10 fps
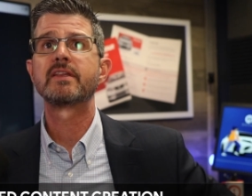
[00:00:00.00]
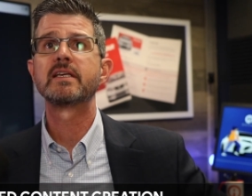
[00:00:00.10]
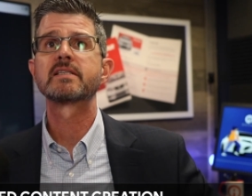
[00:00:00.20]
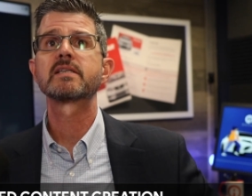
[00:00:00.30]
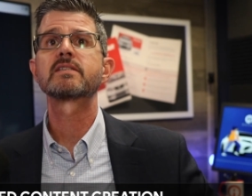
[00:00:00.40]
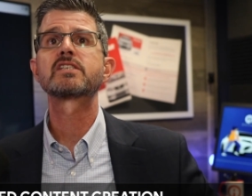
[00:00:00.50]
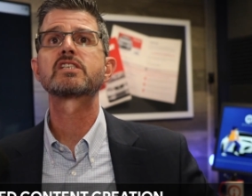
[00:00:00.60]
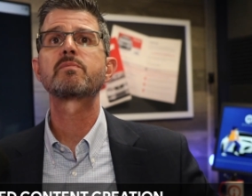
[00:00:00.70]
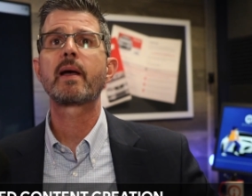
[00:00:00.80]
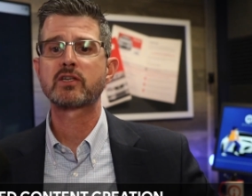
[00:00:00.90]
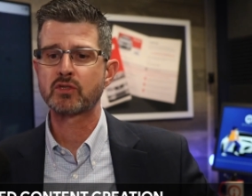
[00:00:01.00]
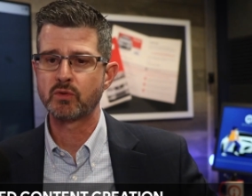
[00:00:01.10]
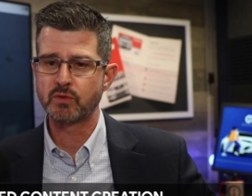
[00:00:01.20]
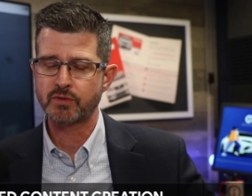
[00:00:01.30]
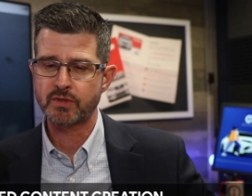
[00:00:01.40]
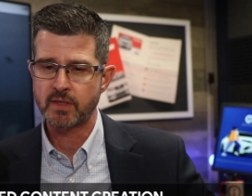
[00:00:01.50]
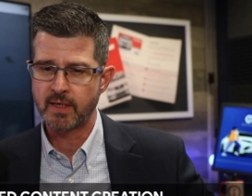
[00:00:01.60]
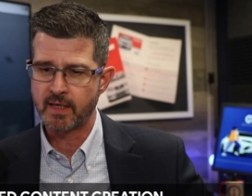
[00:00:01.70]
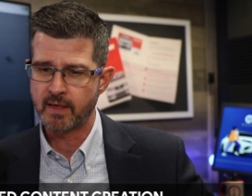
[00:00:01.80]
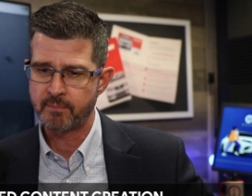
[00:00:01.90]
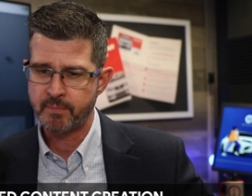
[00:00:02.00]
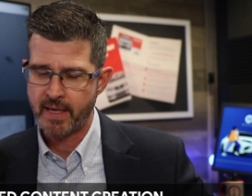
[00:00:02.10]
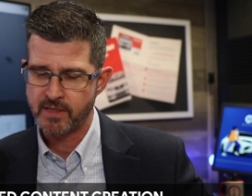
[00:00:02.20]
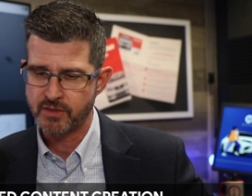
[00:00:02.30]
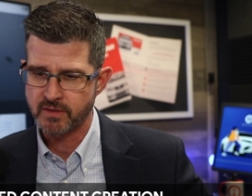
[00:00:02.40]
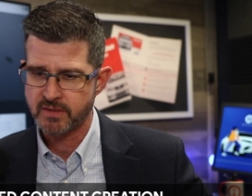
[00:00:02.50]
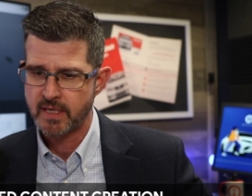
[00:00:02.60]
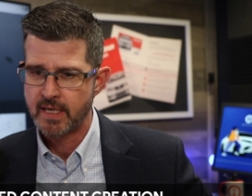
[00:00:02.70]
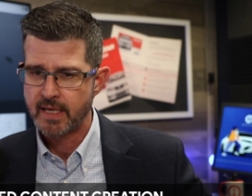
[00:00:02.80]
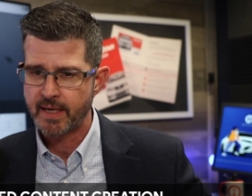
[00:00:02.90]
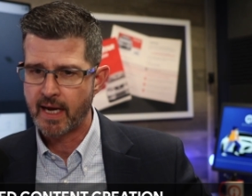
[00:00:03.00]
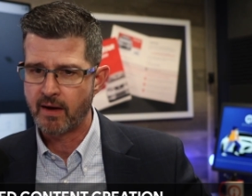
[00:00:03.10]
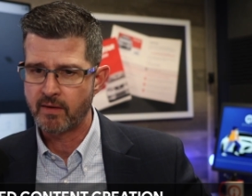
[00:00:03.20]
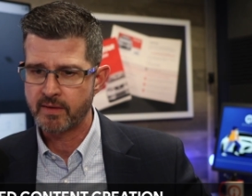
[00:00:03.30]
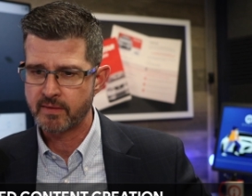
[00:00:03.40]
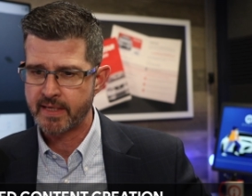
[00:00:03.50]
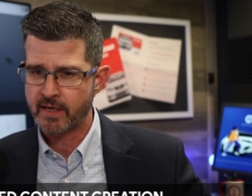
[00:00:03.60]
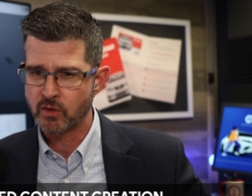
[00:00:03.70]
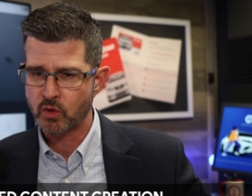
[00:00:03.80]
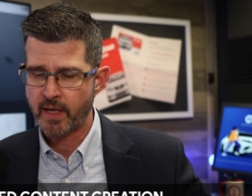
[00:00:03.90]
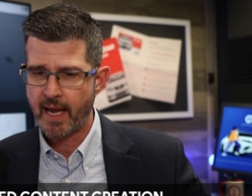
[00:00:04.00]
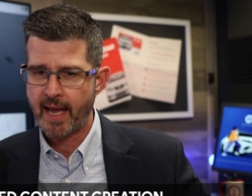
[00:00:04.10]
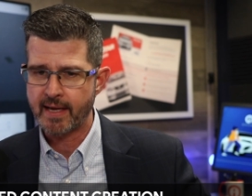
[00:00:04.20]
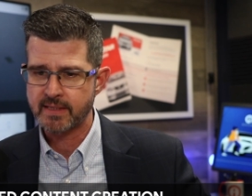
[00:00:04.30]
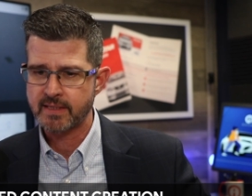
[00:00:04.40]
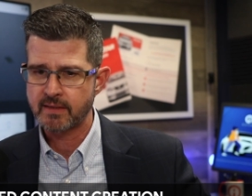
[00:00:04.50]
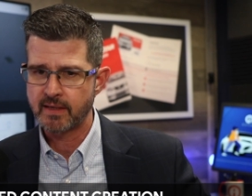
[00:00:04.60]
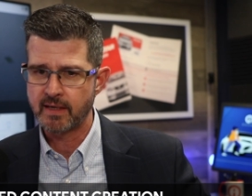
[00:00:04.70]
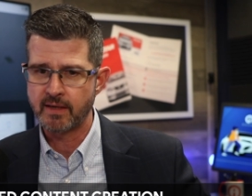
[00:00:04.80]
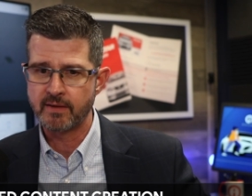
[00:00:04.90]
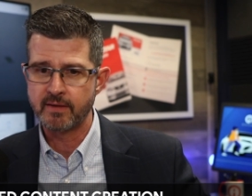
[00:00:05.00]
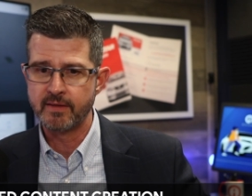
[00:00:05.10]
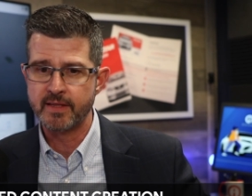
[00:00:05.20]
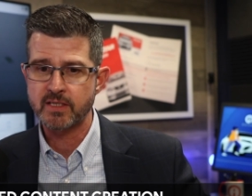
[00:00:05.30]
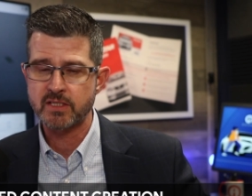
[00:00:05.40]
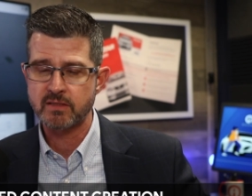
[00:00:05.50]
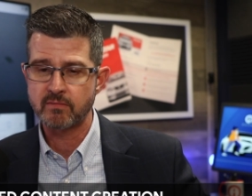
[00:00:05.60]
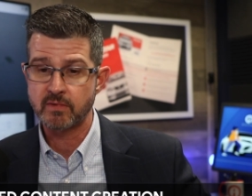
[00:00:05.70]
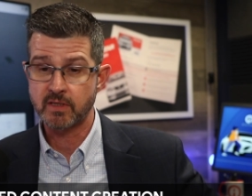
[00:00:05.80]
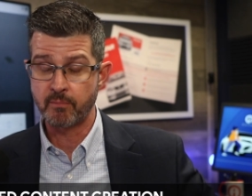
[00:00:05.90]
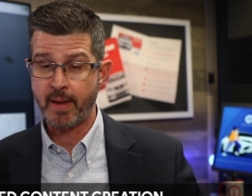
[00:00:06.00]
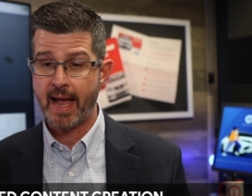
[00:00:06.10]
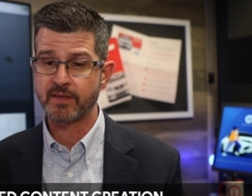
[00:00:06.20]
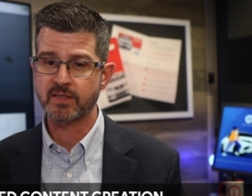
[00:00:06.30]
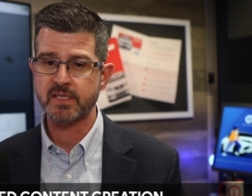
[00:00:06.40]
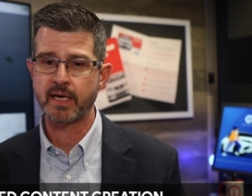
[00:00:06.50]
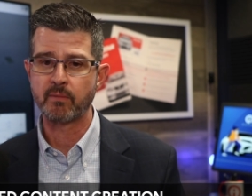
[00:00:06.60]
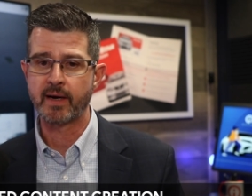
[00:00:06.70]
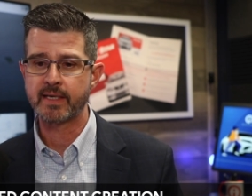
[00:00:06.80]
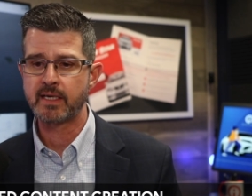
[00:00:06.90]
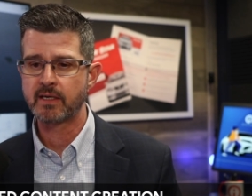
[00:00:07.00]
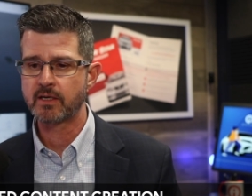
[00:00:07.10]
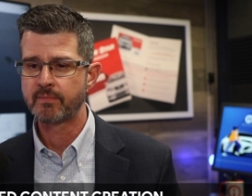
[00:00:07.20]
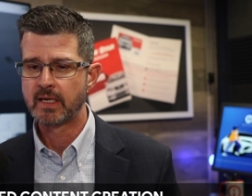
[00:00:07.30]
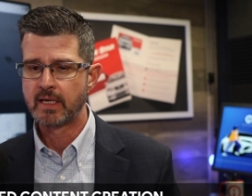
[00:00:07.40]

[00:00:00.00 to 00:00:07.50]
these specials pages. Now, you can take a look at this companion site right here.